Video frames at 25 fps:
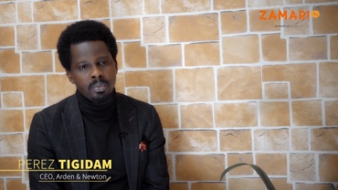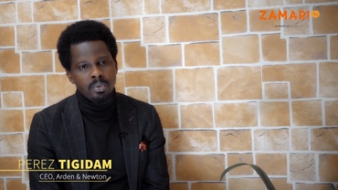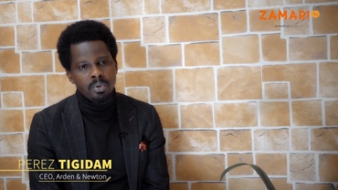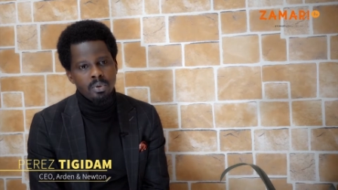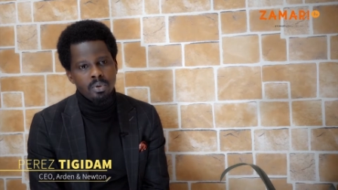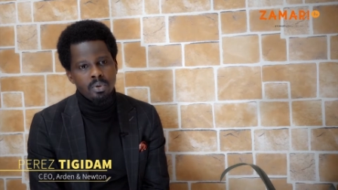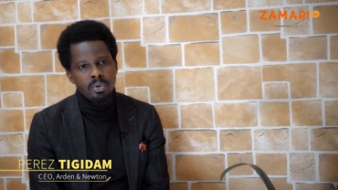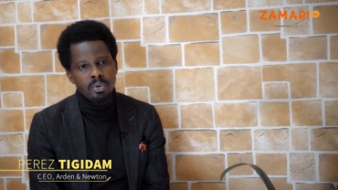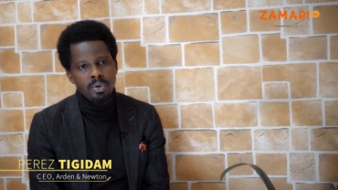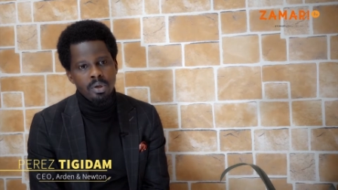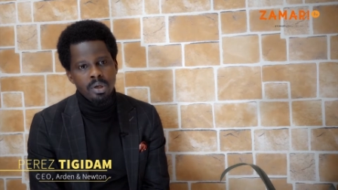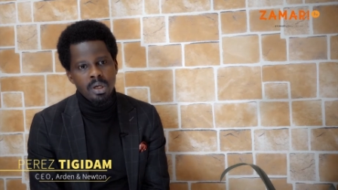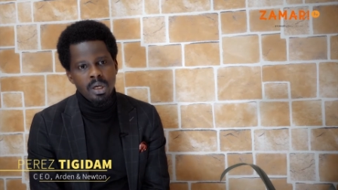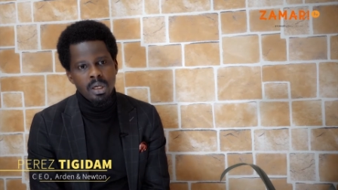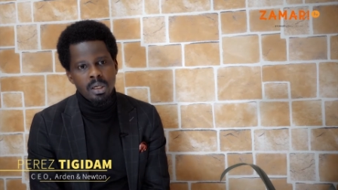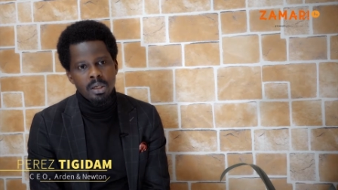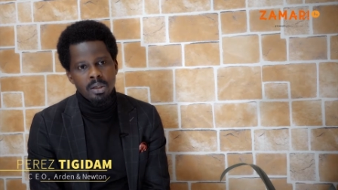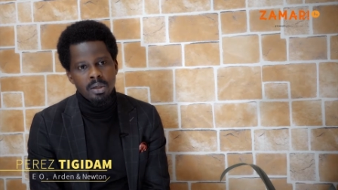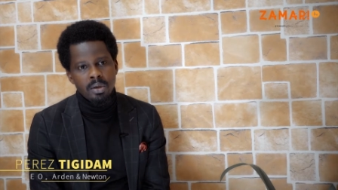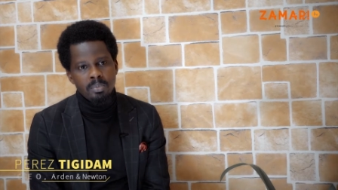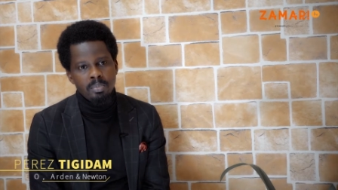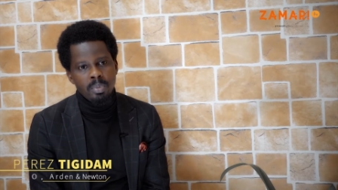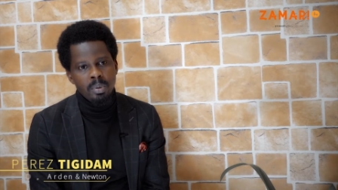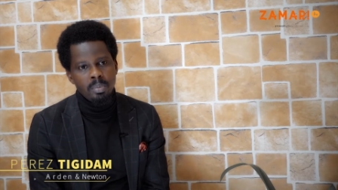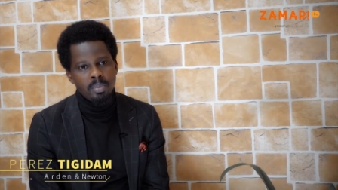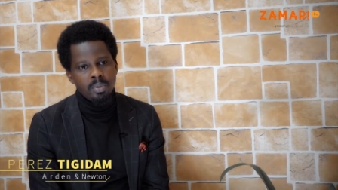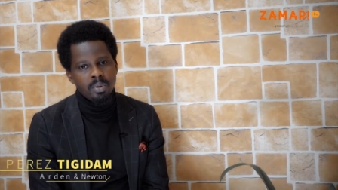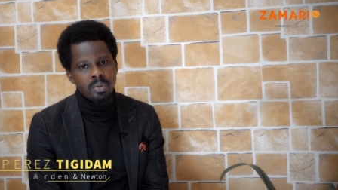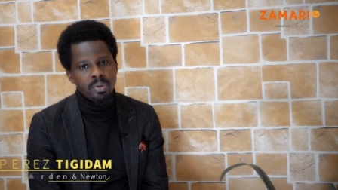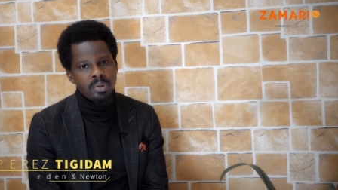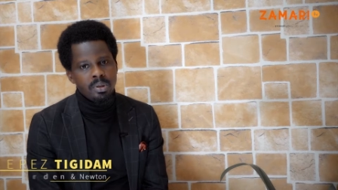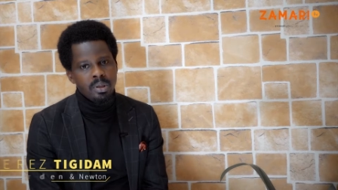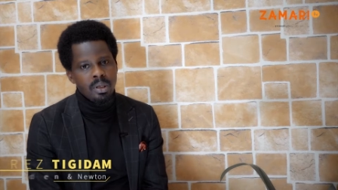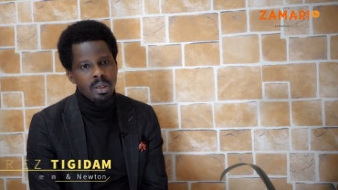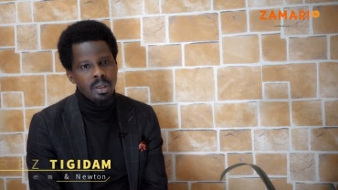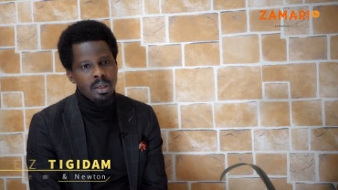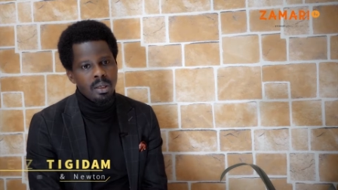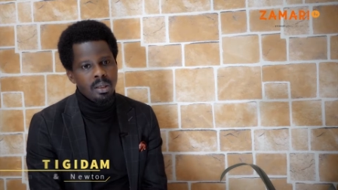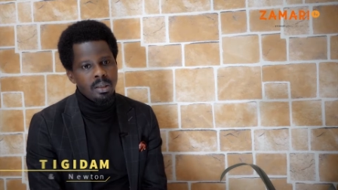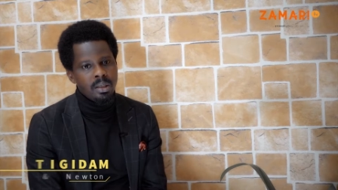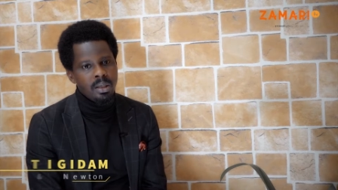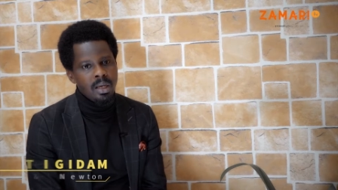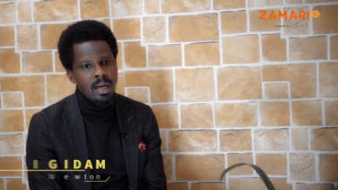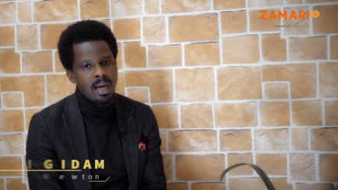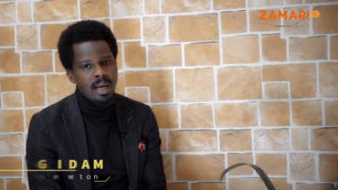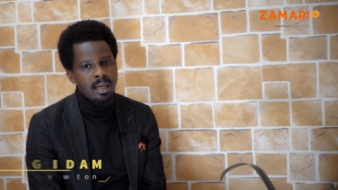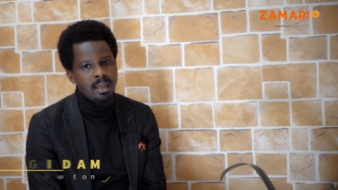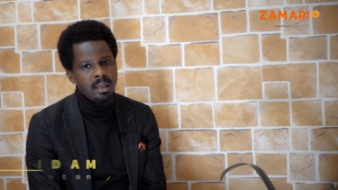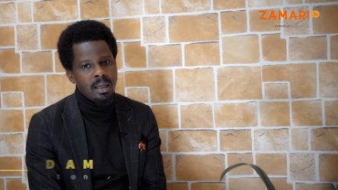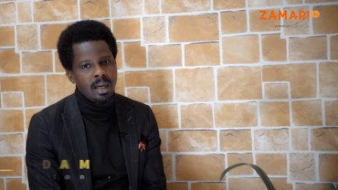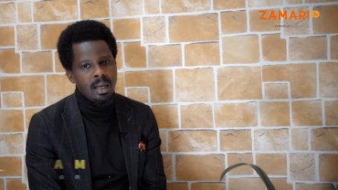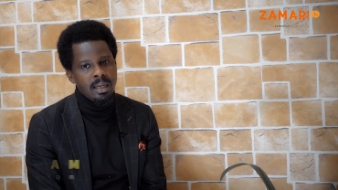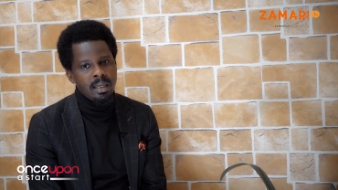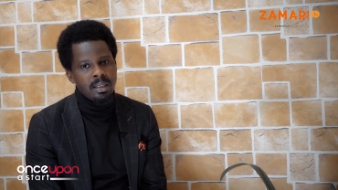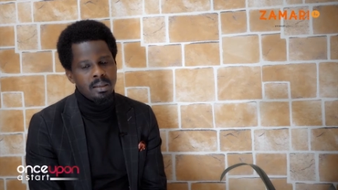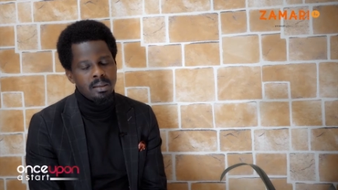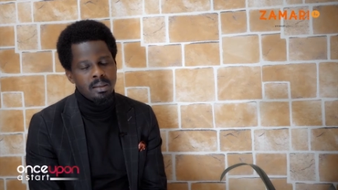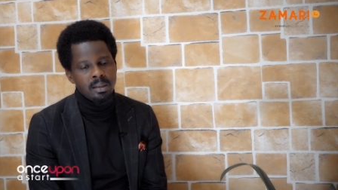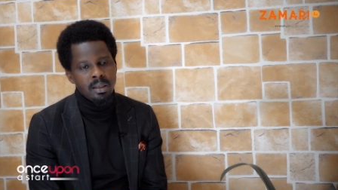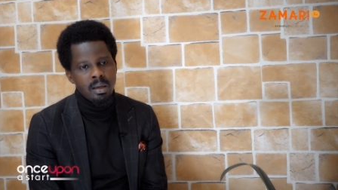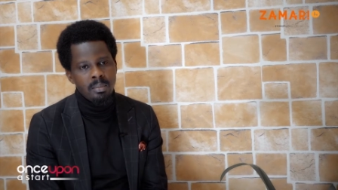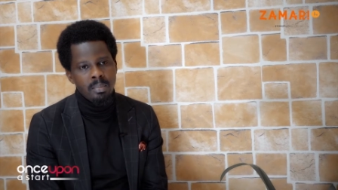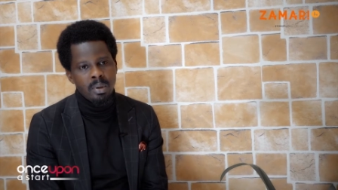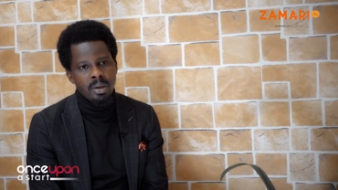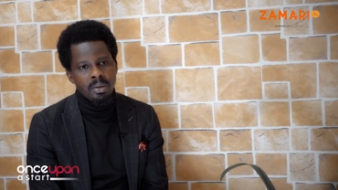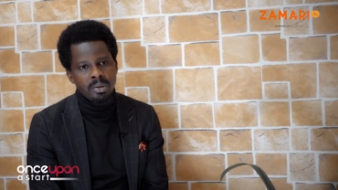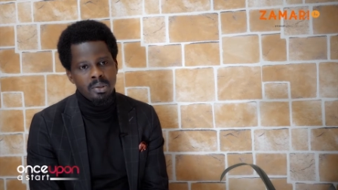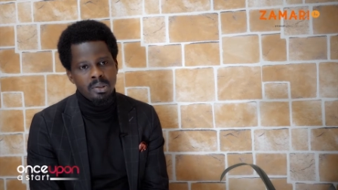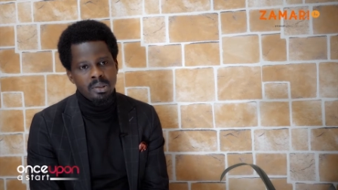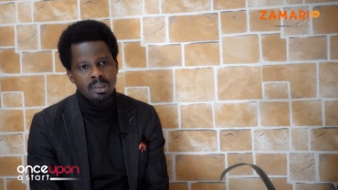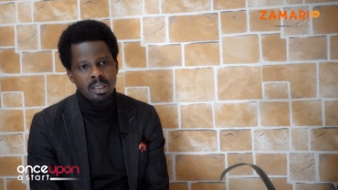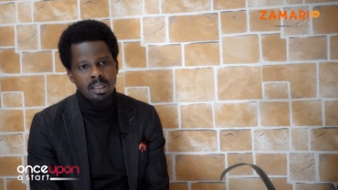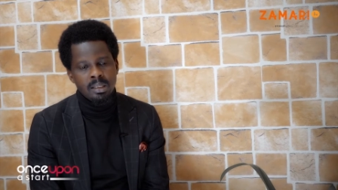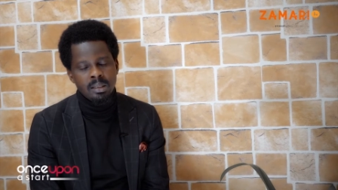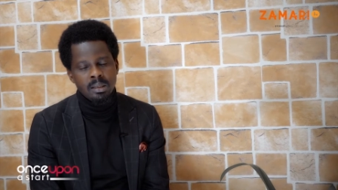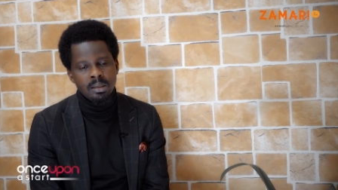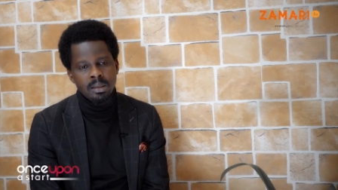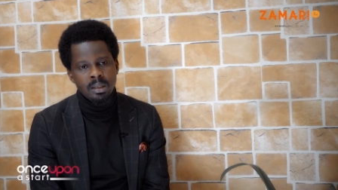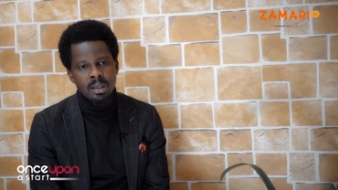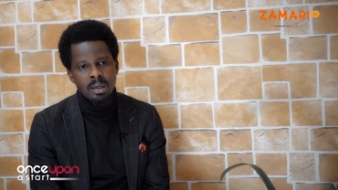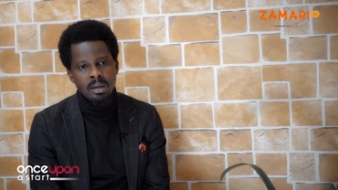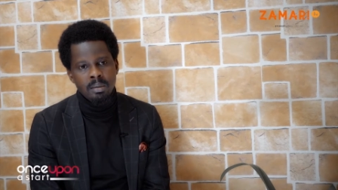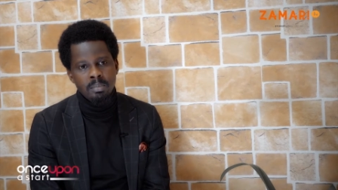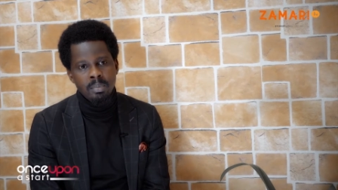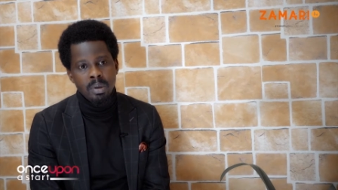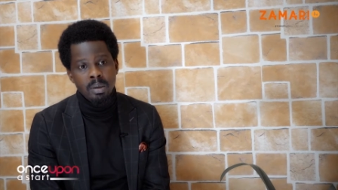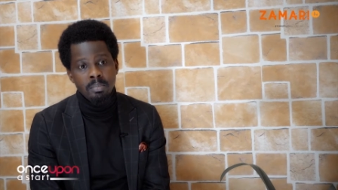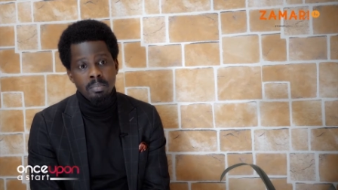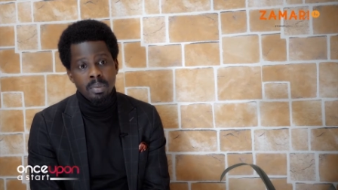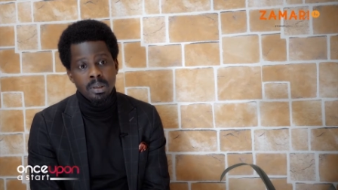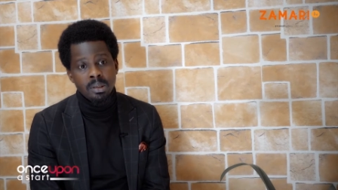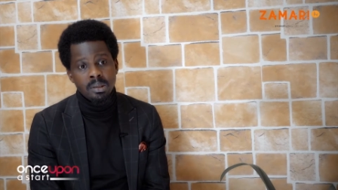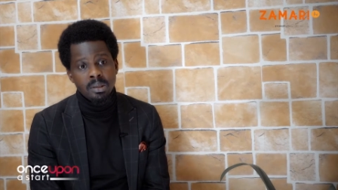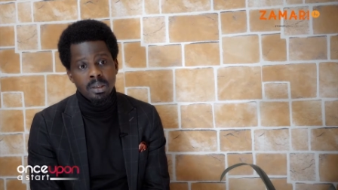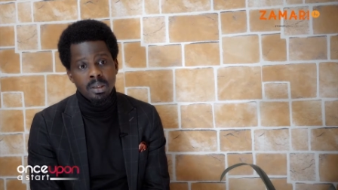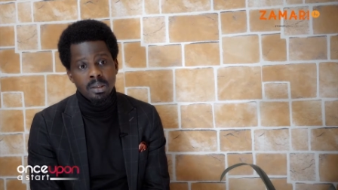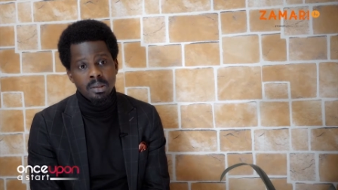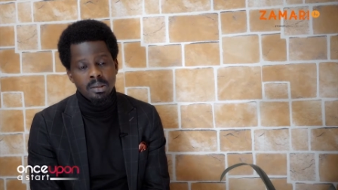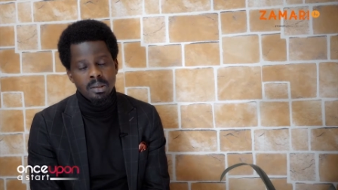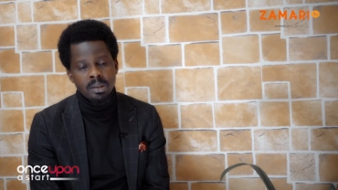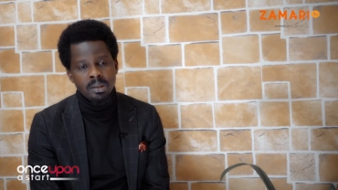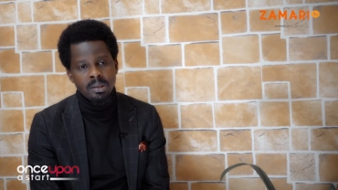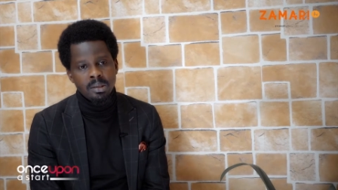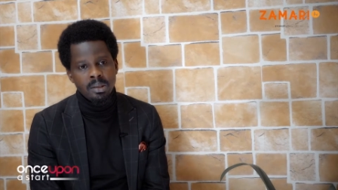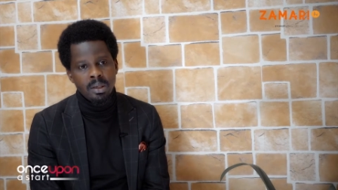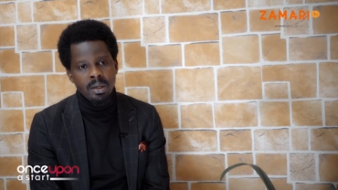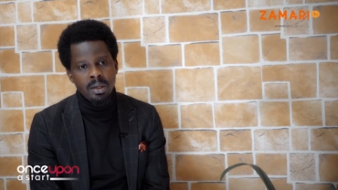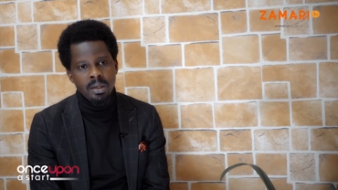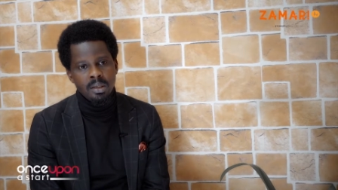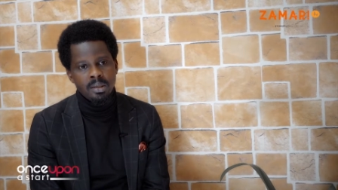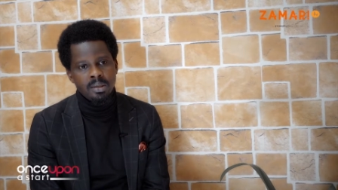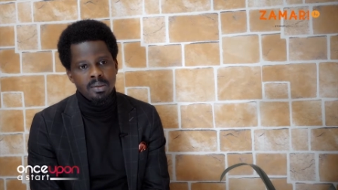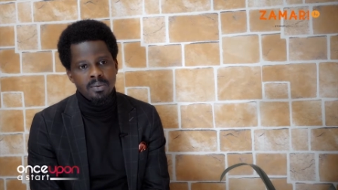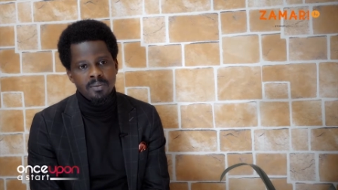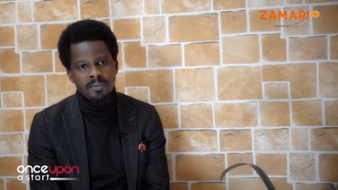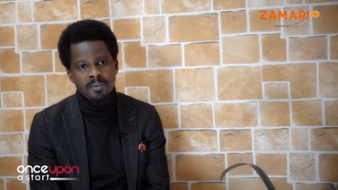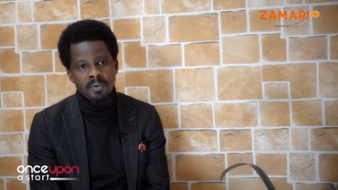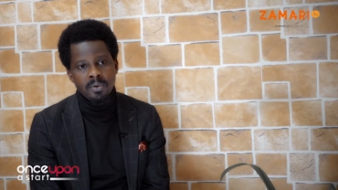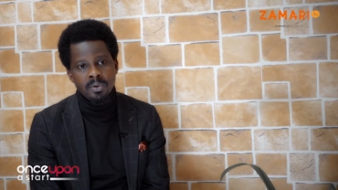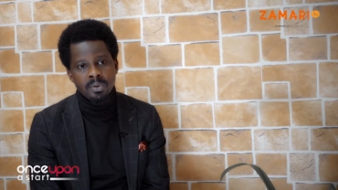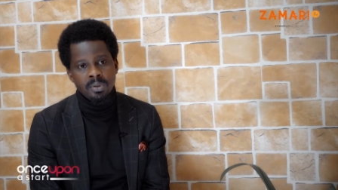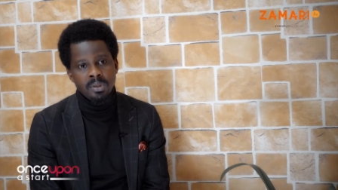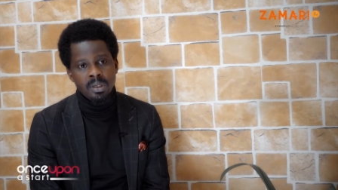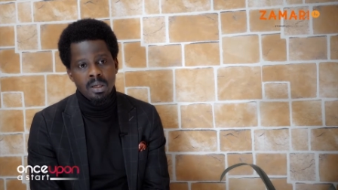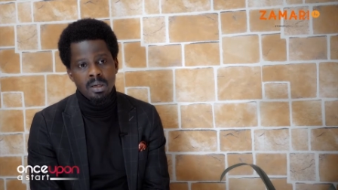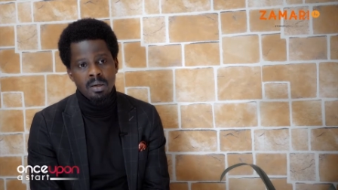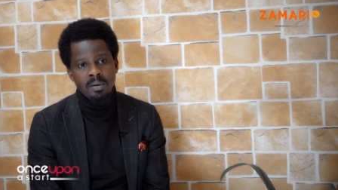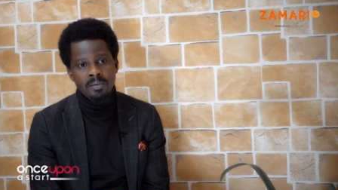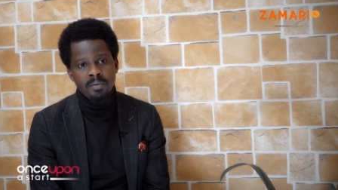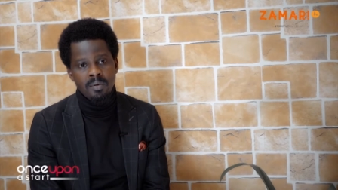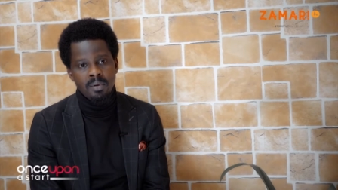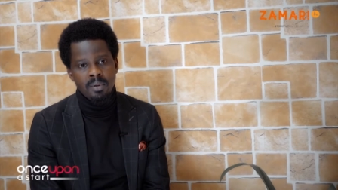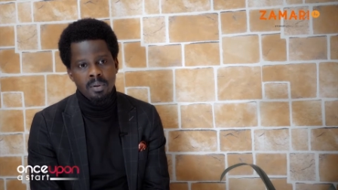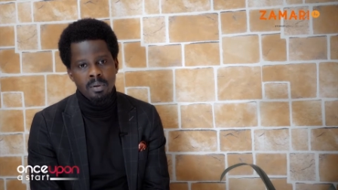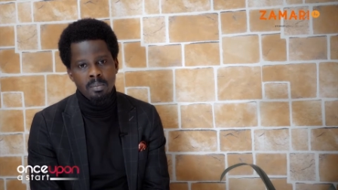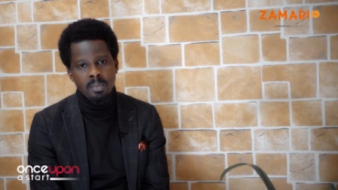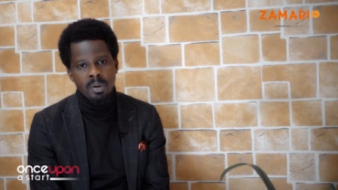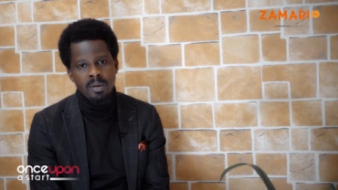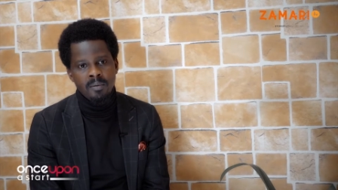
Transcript: so you hear a lot of people say the hardest thing about starting a business, they say it's funds and everything.